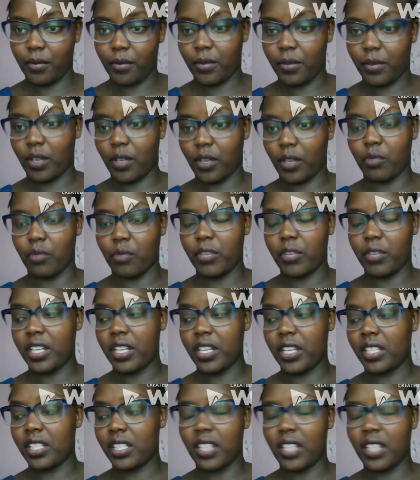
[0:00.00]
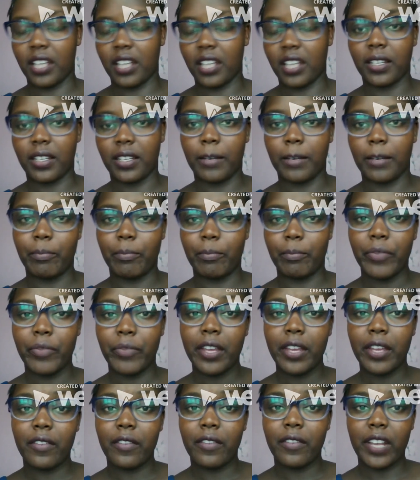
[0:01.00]
the complainant that
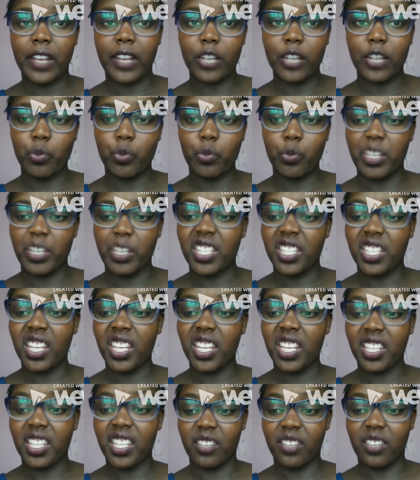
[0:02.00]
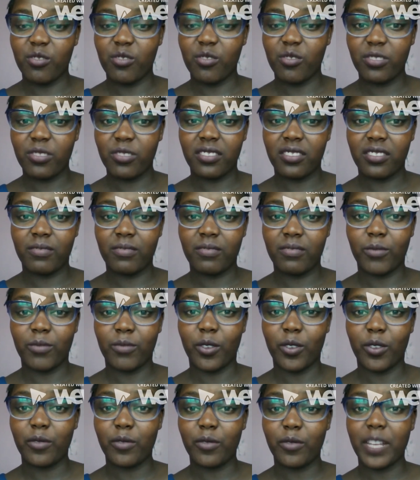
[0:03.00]
failure to maintain the doors,
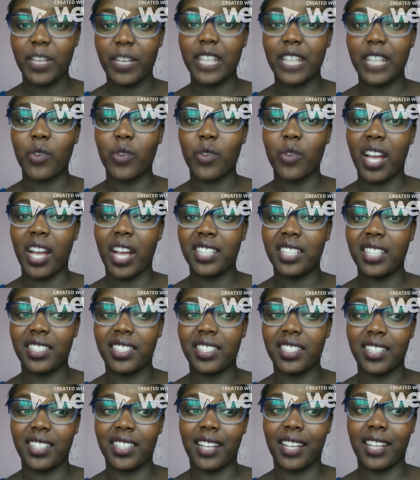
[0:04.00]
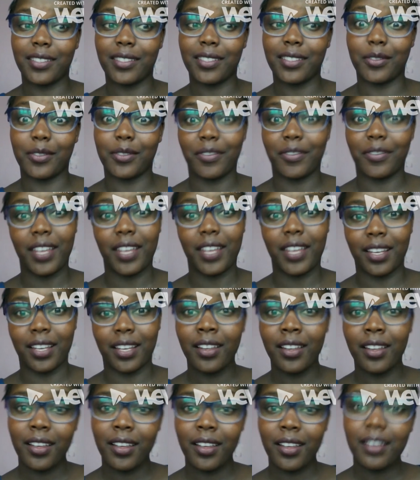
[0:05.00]
failure to act is acting to fail.
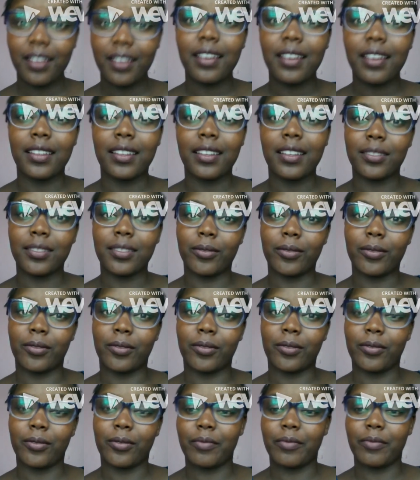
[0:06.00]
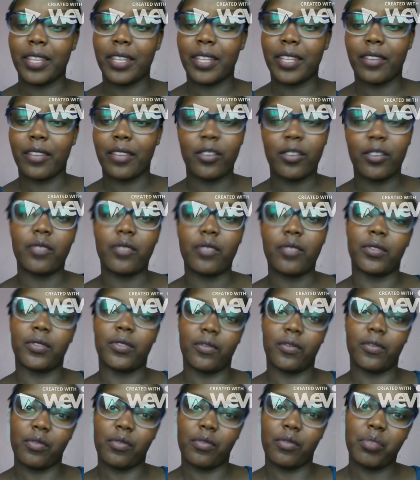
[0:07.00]
And so, but the court was
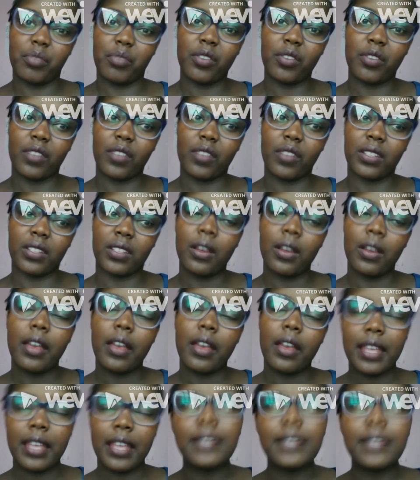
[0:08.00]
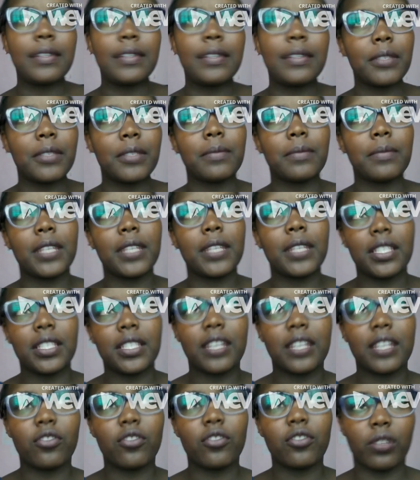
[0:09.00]
of the opinion that yes, it must be
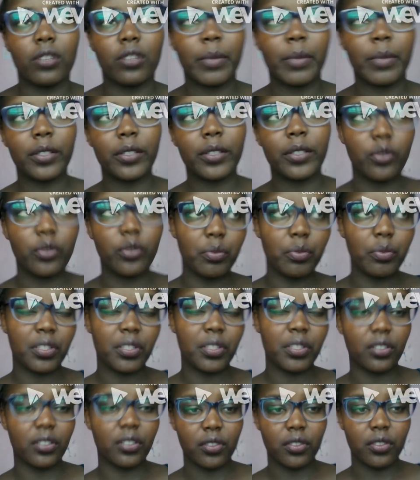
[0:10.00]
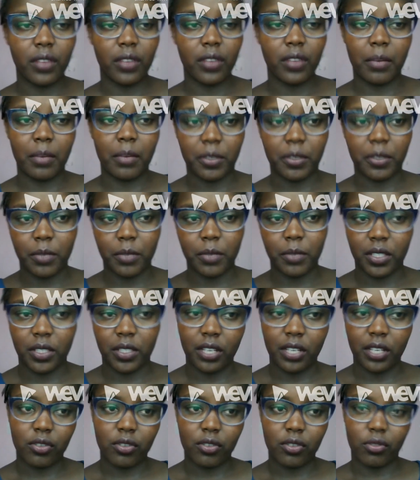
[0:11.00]
intentional. The person who imprisoned you there must be
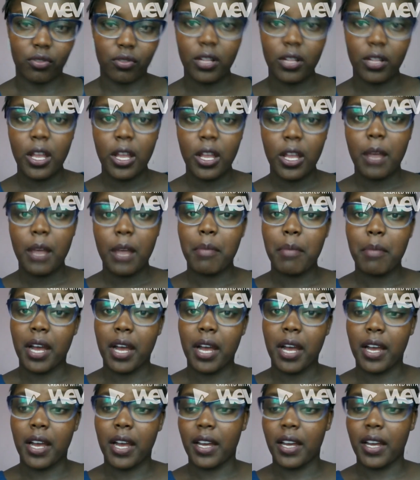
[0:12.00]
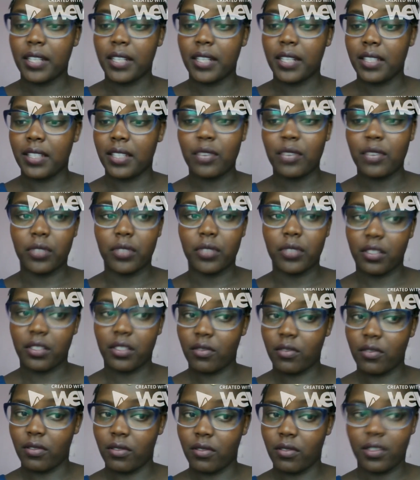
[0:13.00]
intentional, but that was a
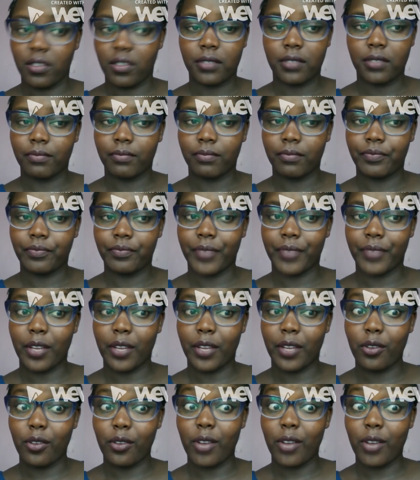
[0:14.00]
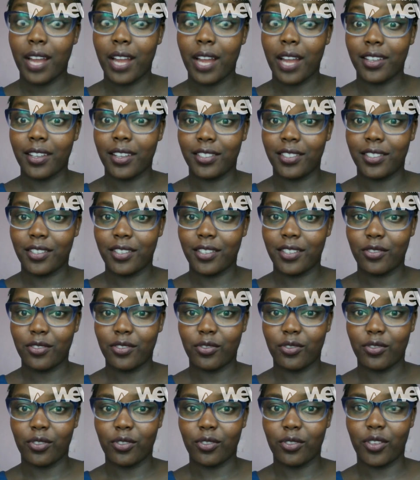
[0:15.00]
door lock. The door lock had an
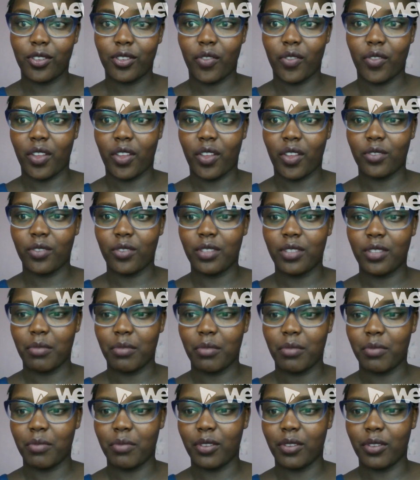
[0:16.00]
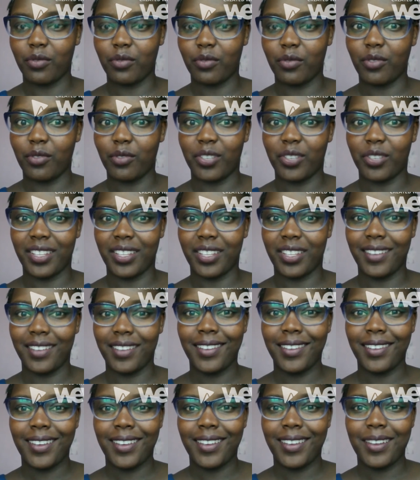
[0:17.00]
intention to lock you there, not the people who owned the
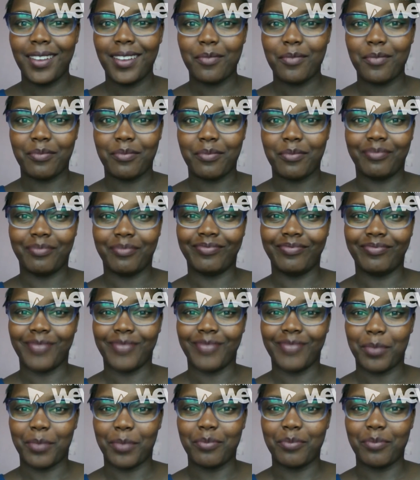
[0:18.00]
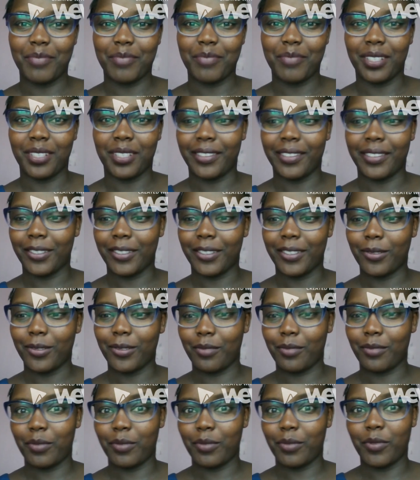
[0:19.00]
building. So
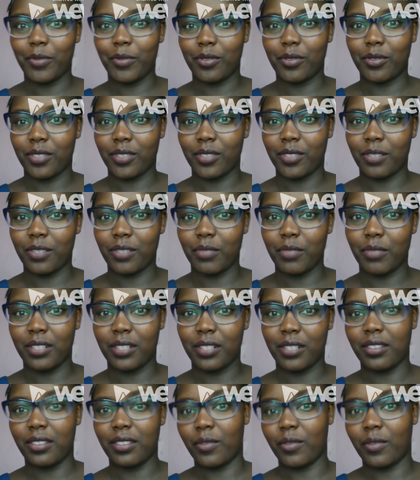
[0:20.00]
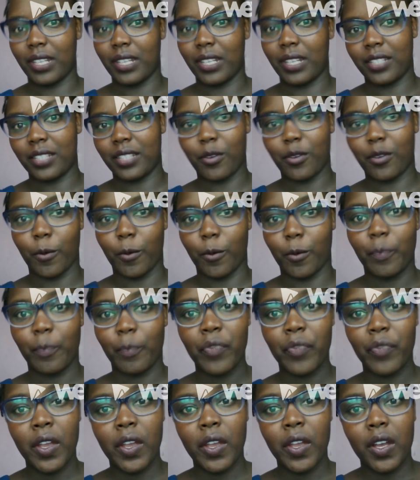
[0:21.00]
the people who owned the building were let go.
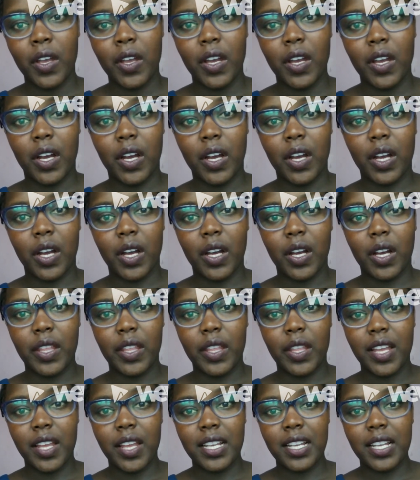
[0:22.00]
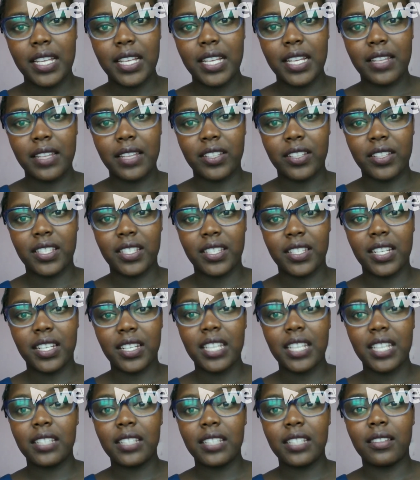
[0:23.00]
Thirdly, the
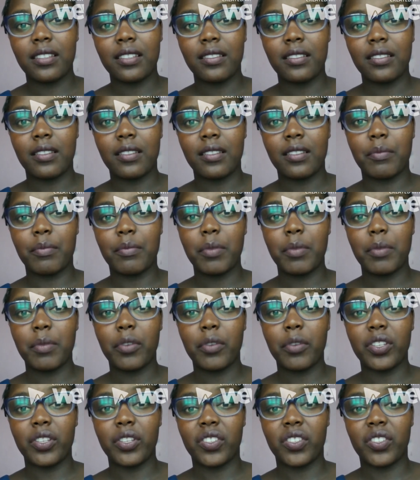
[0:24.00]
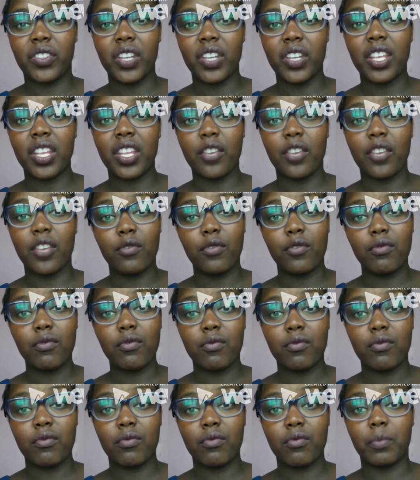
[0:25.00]
restraint. The people restraining you
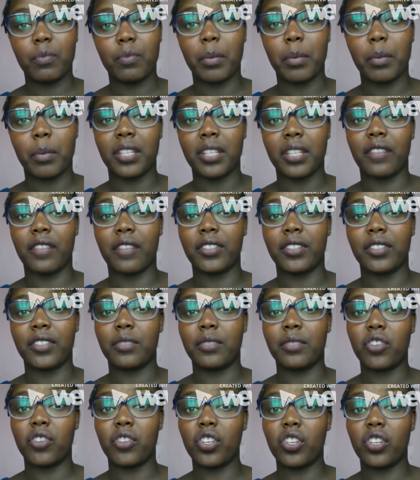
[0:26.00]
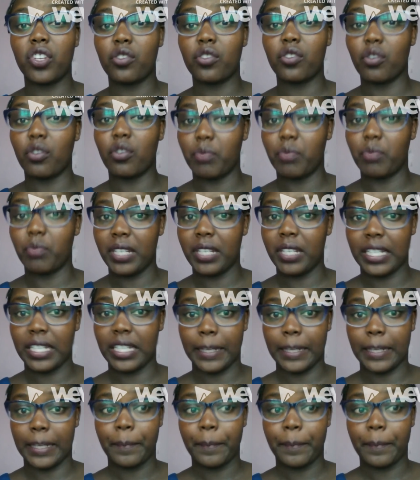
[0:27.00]
must have restrained you completely.